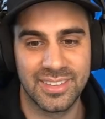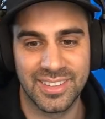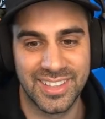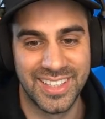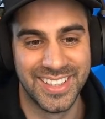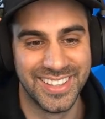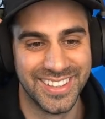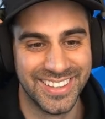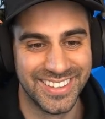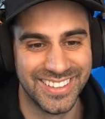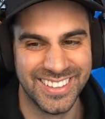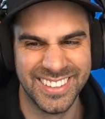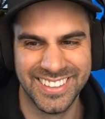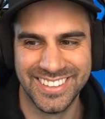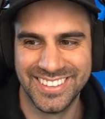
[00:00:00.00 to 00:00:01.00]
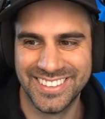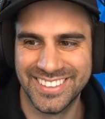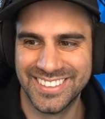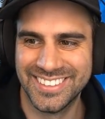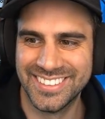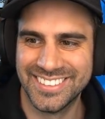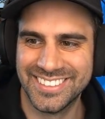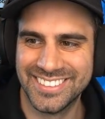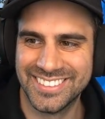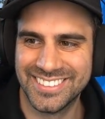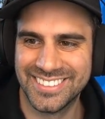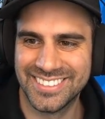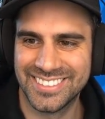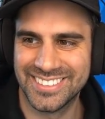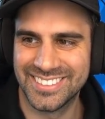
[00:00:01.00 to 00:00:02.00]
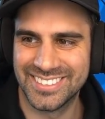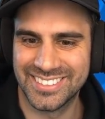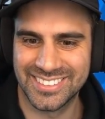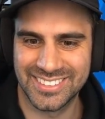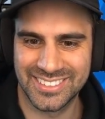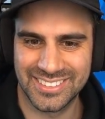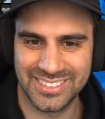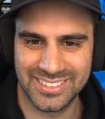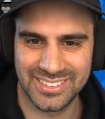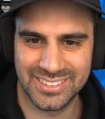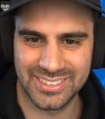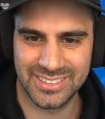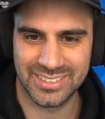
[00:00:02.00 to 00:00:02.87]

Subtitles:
The person shown says nothing.